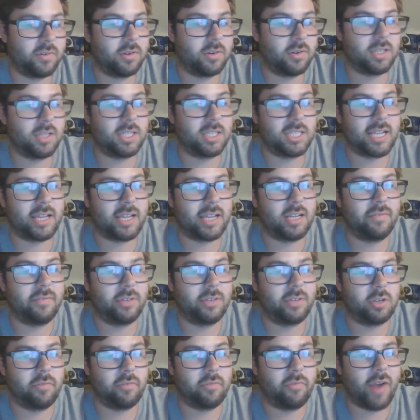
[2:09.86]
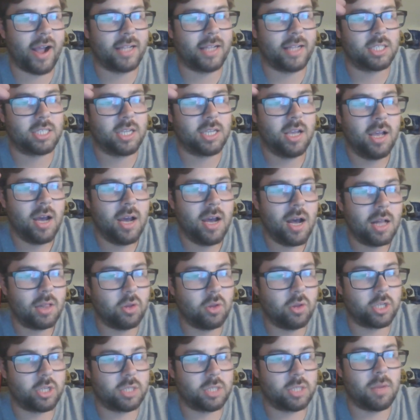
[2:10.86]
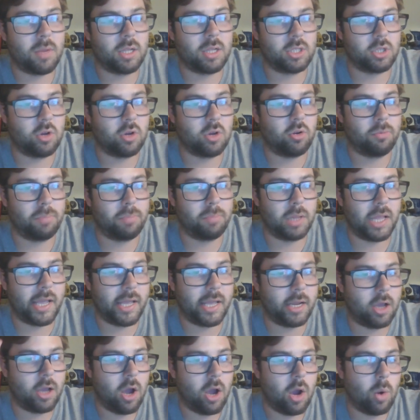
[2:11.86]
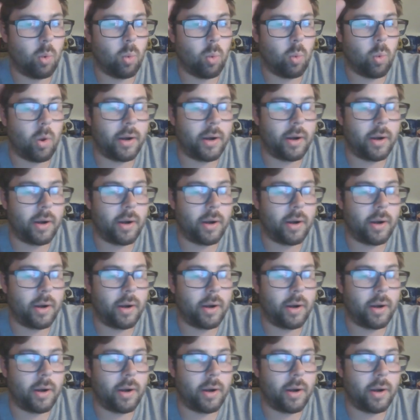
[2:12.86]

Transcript: to the 2nd Division of France. Lucas Monzon played 1